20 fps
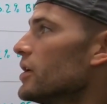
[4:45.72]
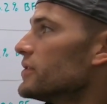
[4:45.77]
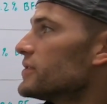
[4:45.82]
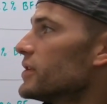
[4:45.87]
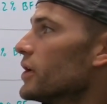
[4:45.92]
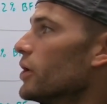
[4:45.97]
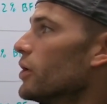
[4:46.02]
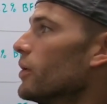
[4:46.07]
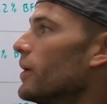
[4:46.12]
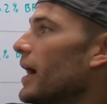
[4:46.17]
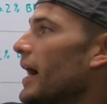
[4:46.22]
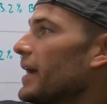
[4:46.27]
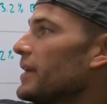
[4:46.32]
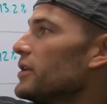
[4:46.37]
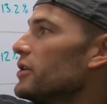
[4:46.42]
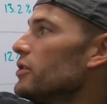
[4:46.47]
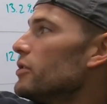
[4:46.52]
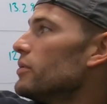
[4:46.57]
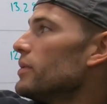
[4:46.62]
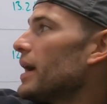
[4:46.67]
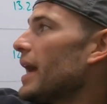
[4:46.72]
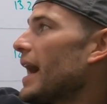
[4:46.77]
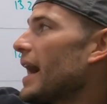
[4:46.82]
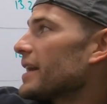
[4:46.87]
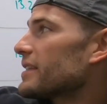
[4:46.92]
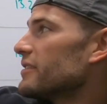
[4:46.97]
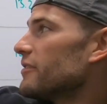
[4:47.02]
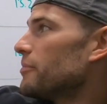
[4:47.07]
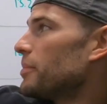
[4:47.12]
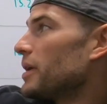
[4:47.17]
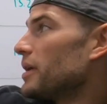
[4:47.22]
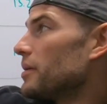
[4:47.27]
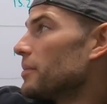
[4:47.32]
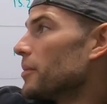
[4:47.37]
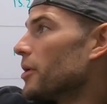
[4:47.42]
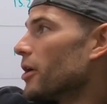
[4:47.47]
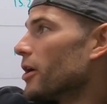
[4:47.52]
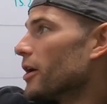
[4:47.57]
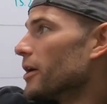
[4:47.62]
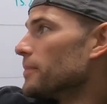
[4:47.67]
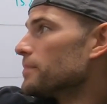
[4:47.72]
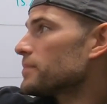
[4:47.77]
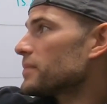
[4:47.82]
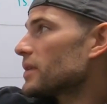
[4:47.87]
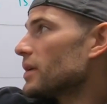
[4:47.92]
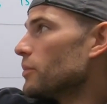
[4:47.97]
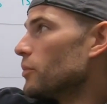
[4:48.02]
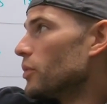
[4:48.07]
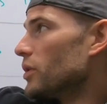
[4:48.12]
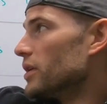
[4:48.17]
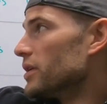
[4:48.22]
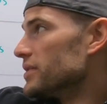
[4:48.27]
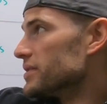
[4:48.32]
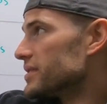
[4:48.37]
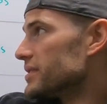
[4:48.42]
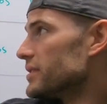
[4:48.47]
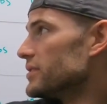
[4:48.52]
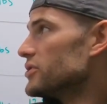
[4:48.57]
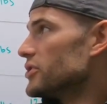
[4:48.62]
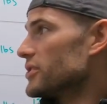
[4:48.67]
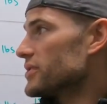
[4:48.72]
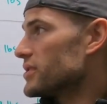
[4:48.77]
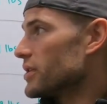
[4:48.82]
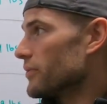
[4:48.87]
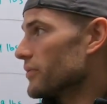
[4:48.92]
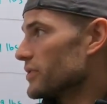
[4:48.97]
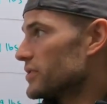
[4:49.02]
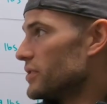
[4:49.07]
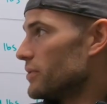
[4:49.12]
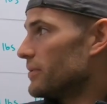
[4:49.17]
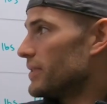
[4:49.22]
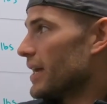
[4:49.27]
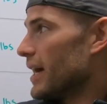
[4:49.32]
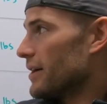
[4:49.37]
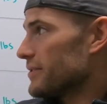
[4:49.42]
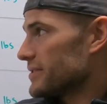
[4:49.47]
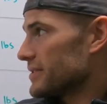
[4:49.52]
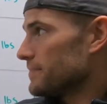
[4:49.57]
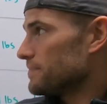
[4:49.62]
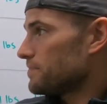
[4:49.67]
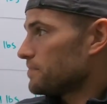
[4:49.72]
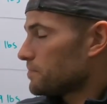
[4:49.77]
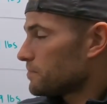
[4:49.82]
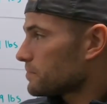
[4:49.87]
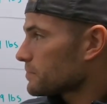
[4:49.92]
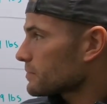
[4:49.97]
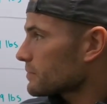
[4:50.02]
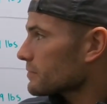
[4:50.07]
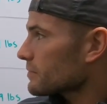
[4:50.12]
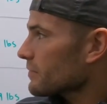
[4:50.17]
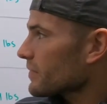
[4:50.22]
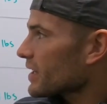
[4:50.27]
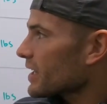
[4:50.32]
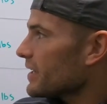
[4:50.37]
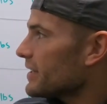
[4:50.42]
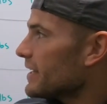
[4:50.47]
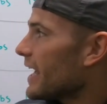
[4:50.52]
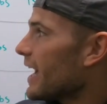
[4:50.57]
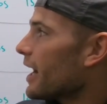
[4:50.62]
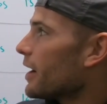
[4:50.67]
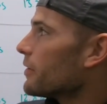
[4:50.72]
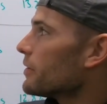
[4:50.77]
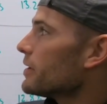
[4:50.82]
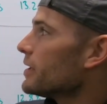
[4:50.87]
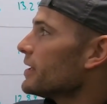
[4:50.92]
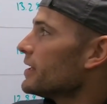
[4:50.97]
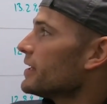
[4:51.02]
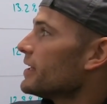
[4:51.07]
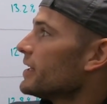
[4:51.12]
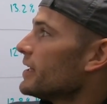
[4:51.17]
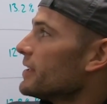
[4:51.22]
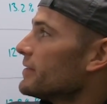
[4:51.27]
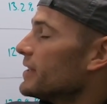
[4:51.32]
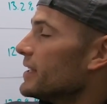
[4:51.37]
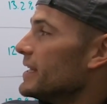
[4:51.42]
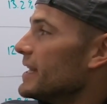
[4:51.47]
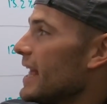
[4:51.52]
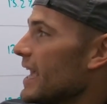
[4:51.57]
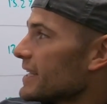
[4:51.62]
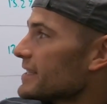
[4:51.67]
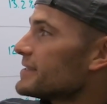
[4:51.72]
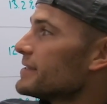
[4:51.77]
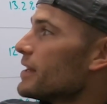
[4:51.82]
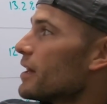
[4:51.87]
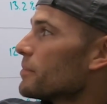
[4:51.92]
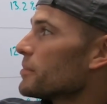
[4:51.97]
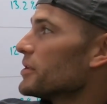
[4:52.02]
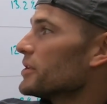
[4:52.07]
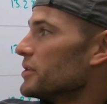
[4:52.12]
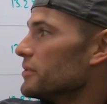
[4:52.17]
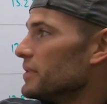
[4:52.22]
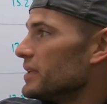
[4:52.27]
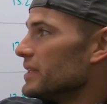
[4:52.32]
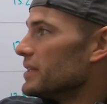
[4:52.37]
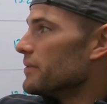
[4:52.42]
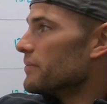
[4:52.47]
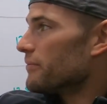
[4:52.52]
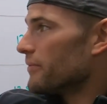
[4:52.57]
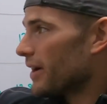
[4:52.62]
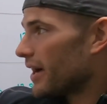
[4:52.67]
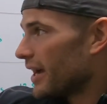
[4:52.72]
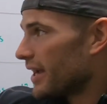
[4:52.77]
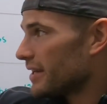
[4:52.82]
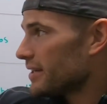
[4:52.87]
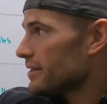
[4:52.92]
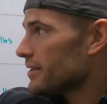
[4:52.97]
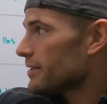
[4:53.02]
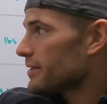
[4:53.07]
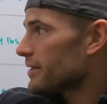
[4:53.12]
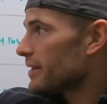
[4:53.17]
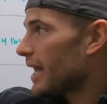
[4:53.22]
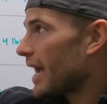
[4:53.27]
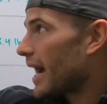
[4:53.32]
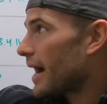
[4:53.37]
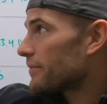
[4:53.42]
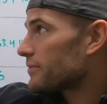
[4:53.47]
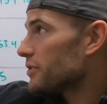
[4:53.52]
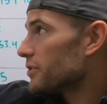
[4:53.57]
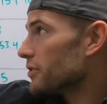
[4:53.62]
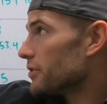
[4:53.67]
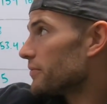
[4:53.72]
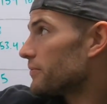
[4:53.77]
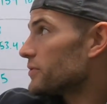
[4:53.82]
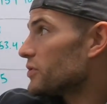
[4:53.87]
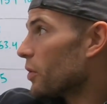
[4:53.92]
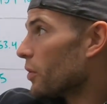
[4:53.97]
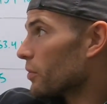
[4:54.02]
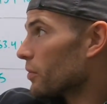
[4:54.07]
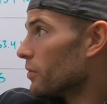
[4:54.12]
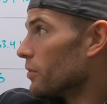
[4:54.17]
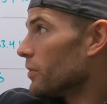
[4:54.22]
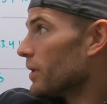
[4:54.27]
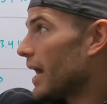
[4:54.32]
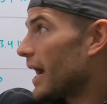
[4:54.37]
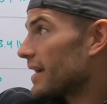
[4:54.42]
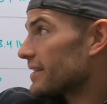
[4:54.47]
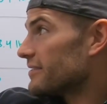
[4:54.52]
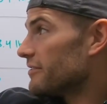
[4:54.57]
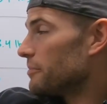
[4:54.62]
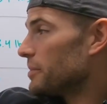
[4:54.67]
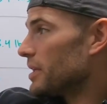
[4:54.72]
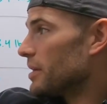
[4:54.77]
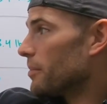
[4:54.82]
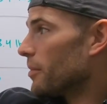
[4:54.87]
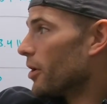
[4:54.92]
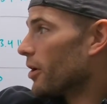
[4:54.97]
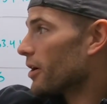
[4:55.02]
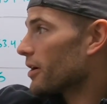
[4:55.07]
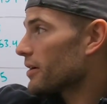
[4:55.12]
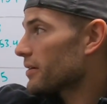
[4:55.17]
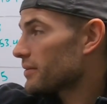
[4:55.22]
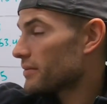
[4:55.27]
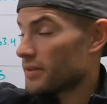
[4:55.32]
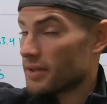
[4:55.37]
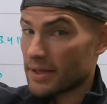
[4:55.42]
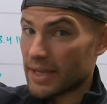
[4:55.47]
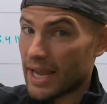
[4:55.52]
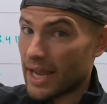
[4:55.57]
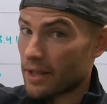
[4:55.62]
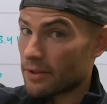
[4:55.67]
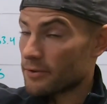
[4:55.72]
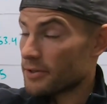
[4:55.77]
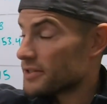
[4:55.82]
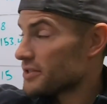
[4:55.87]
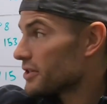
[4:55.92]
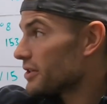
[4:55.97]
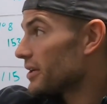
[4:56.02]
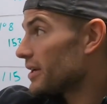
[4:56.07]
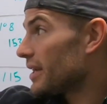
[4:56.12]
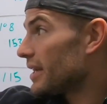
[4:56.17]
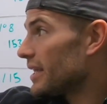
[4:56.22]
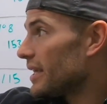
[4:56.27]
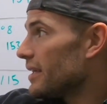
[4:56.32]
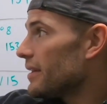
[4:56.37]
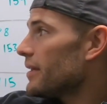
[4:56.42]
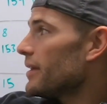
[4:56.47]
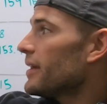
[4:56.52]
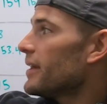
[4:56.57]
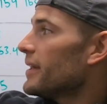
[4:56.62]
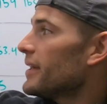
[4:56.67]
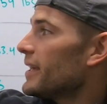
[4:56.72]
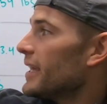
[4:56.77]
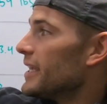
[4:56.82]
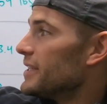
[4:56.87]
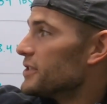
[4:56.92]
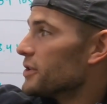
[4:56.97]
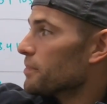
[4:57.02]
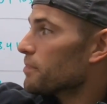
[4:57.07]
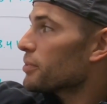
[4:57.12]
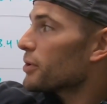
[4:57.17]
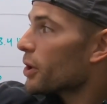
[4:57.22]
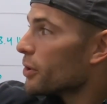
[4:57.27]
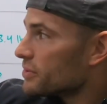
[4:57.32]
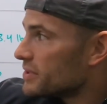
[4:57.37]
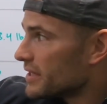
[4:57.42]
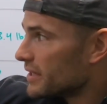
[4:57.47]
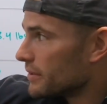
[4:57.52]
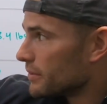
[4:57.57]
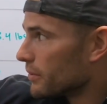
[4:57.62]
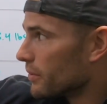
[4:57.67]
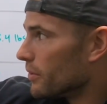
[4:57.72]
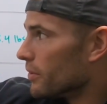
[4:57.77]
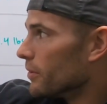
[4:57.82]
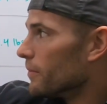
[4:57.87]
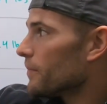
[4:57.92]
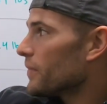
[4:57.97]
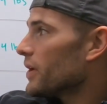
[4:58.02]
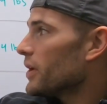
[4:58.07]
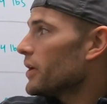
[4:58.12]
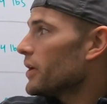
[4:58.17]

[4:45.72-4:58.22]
So I knew active BMR was just over 2,000. Now, the next number you need to find after your total active BMR, the calories you're gonna need, is your protein goal.